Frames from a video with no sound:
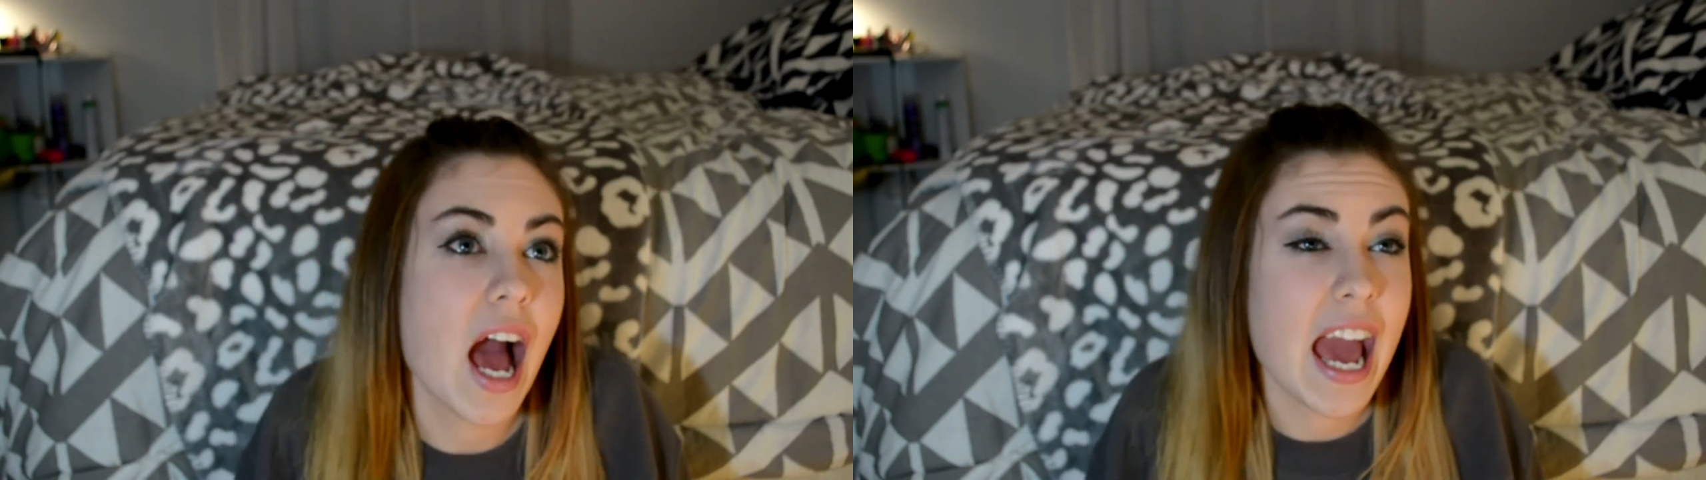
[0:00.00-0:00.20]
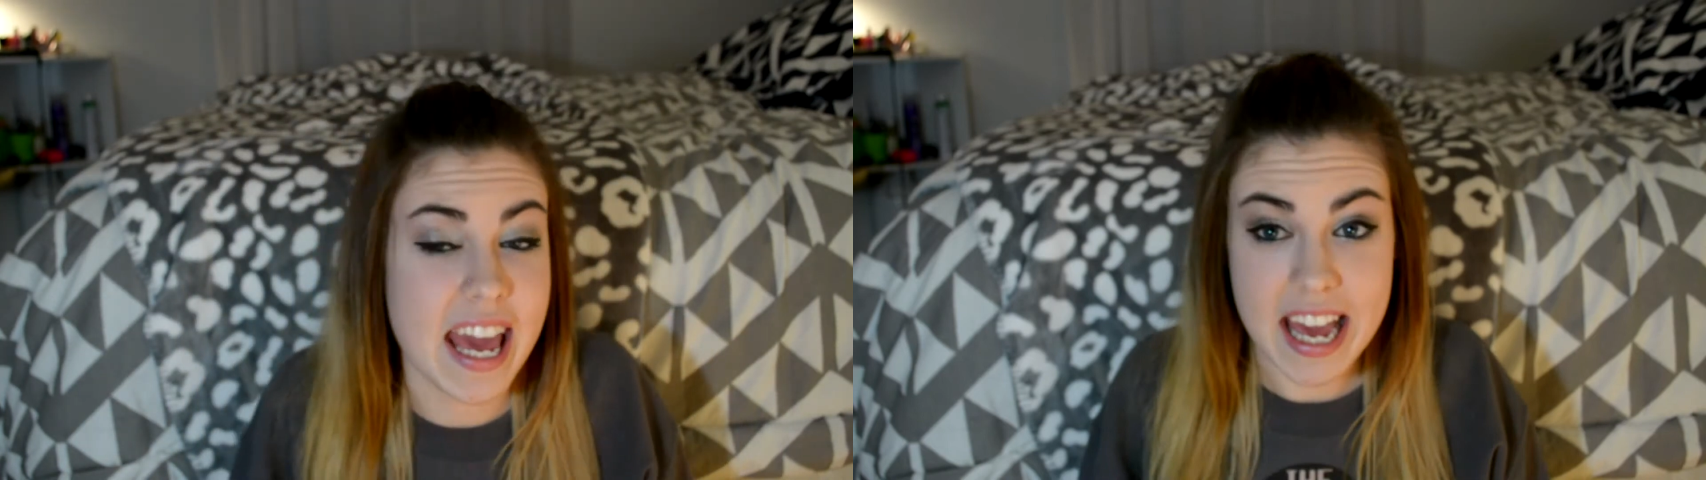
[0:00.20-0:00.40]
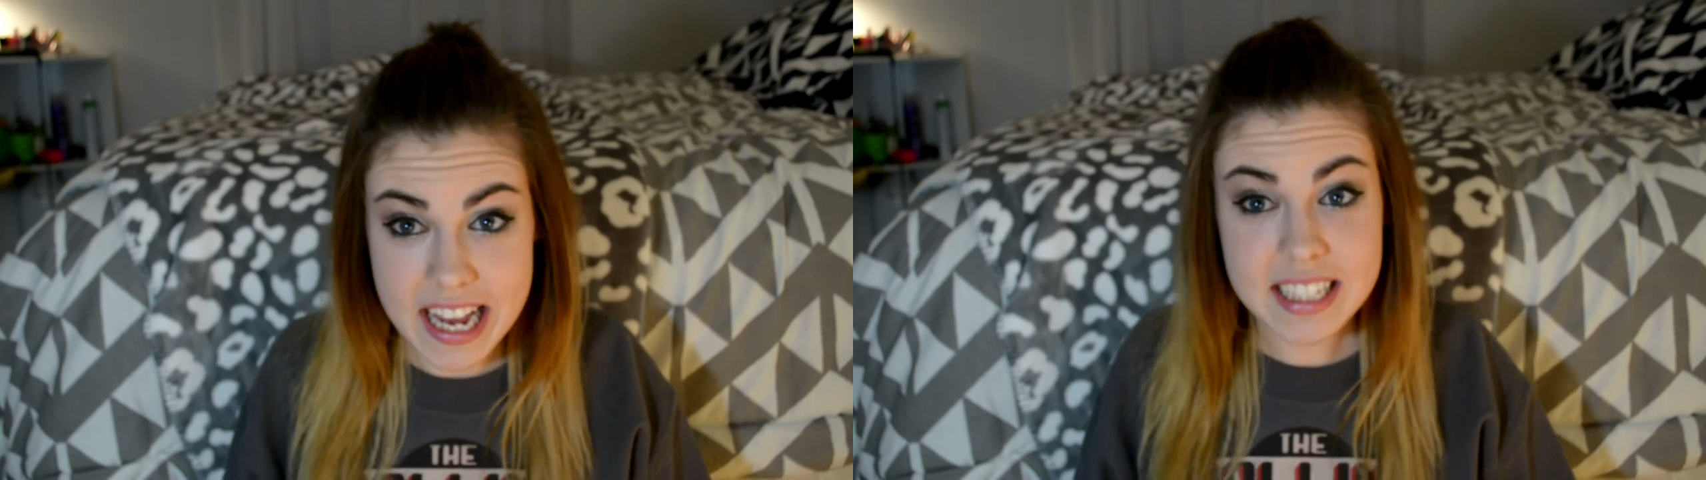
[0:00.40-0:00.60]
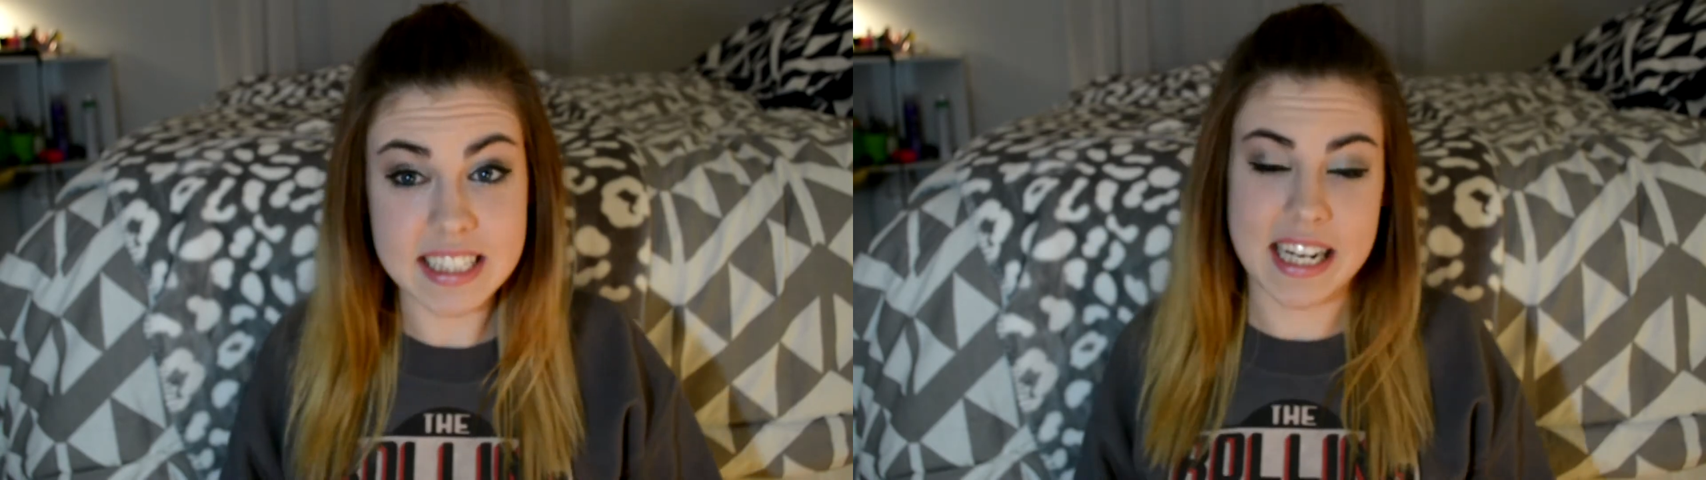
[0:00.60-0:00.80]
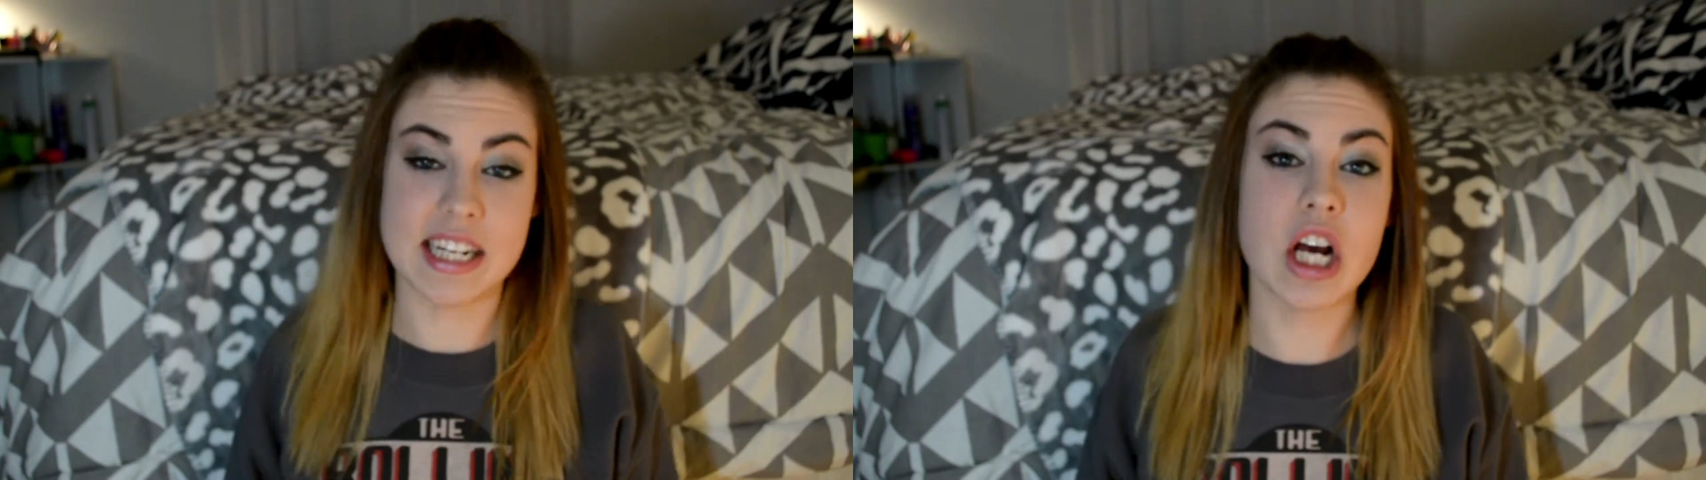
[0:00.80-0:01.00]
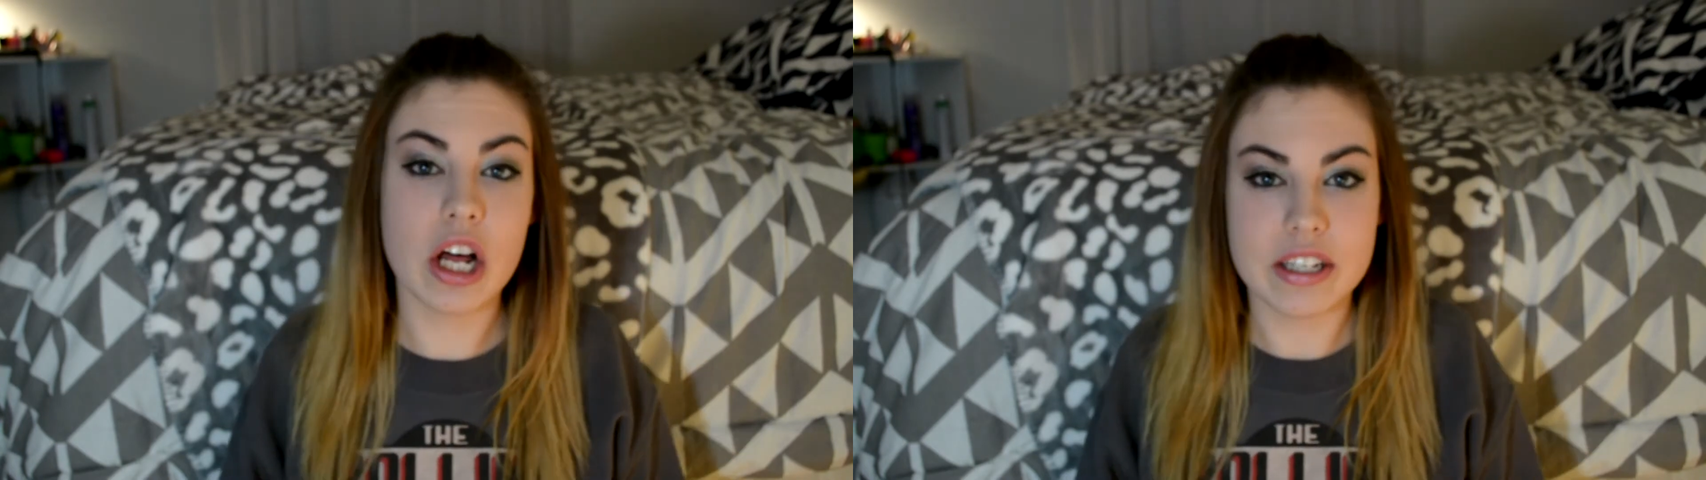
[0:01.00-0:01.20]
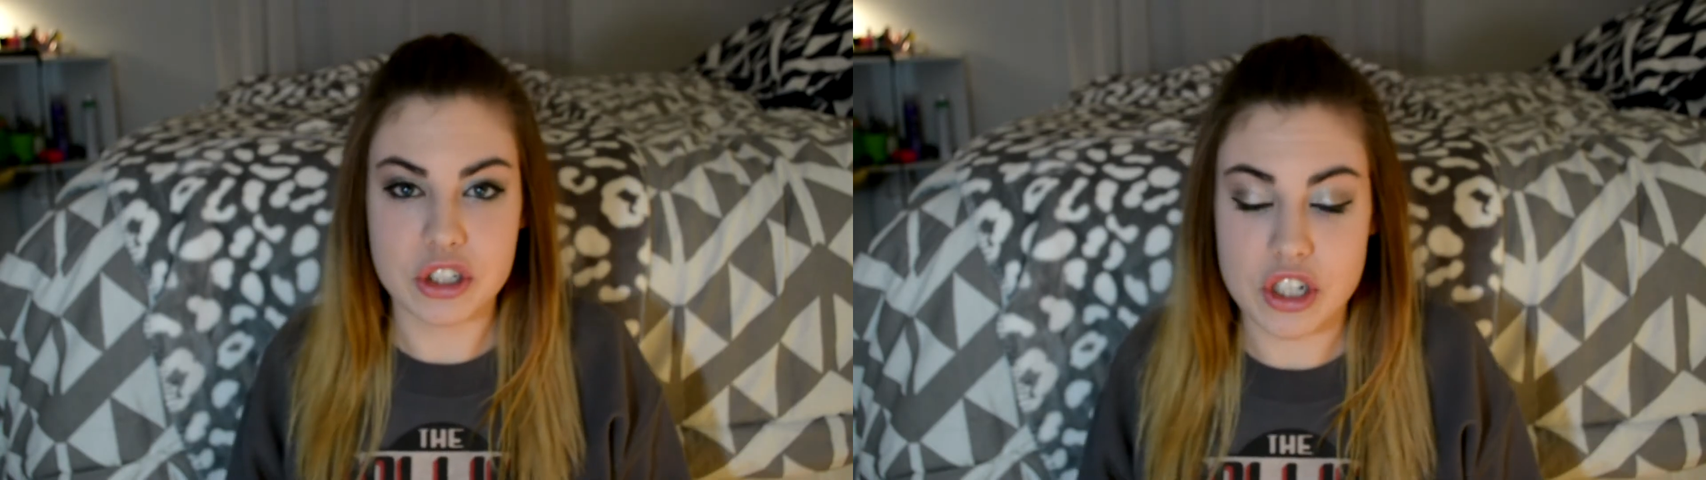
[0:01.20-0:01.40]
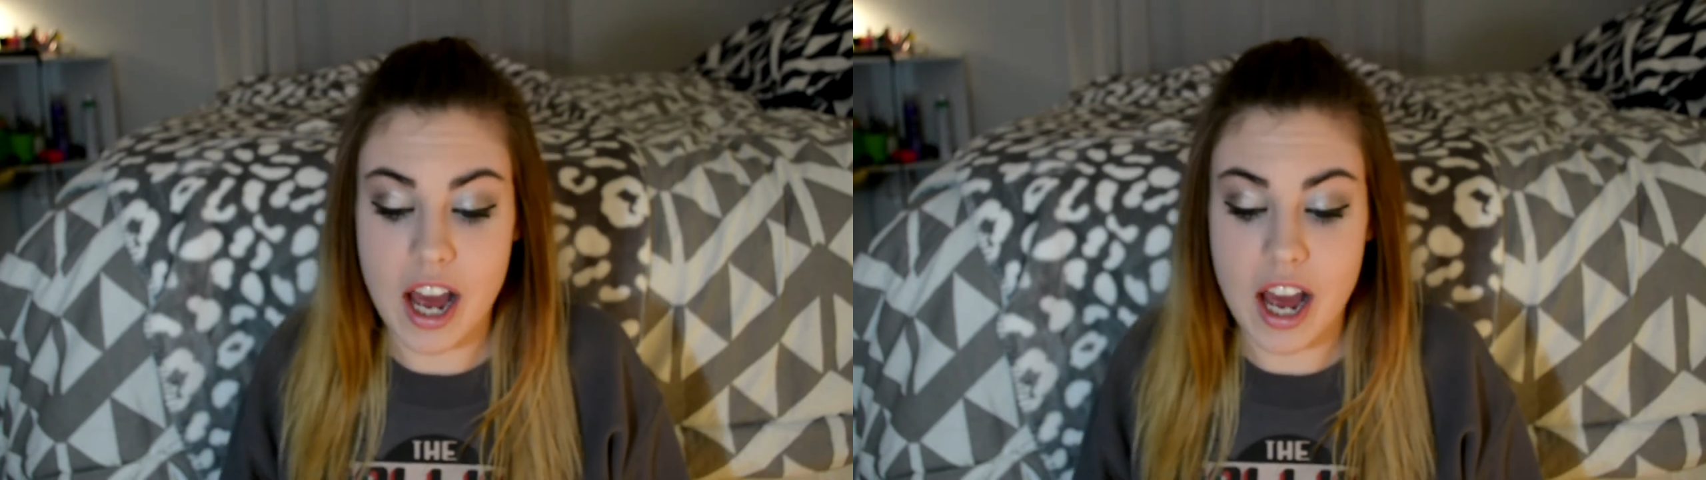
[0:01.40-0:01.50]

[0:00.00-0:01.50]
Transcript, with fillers: I hate technology.